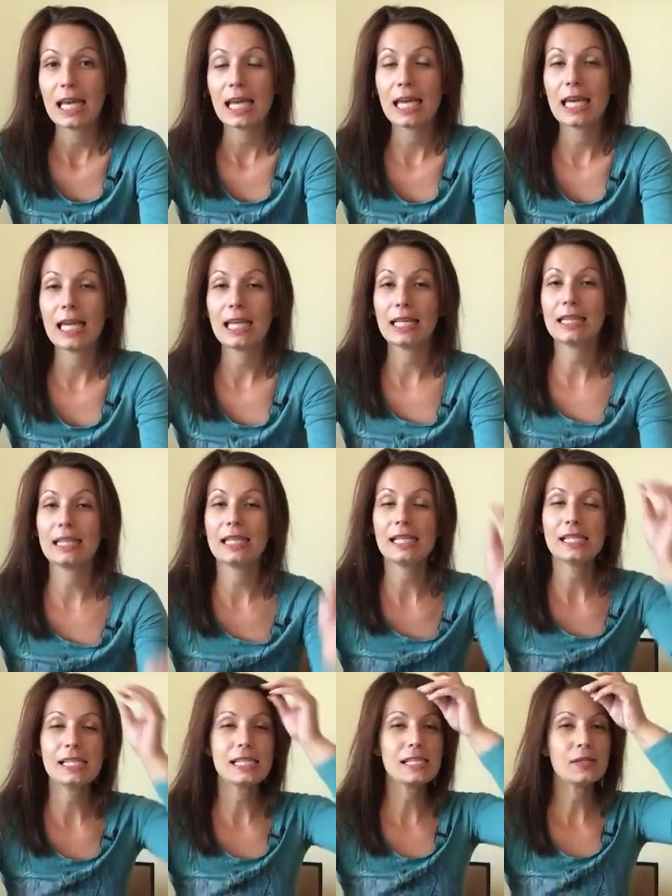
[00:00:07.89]
And
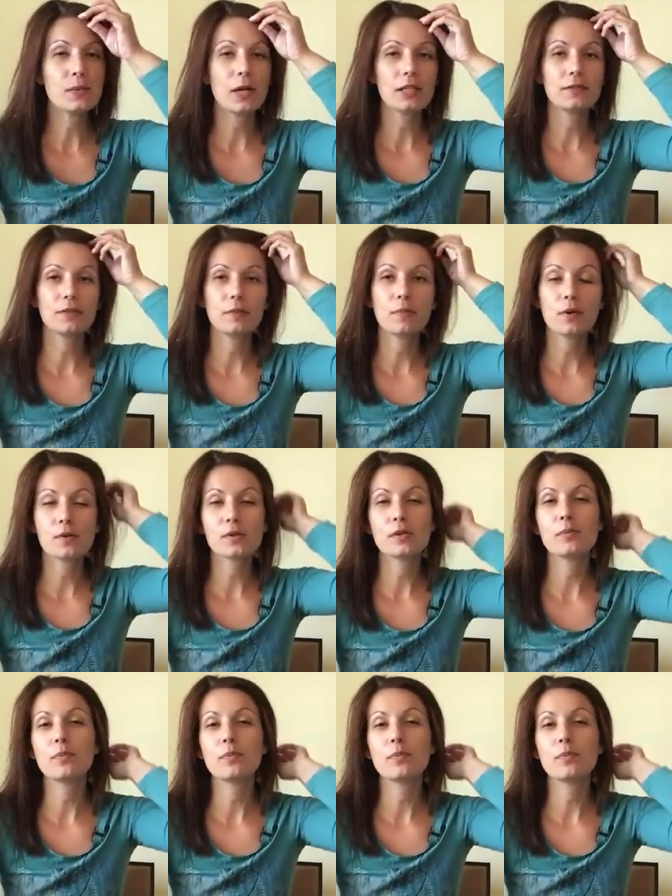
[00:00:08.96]
this is one of the most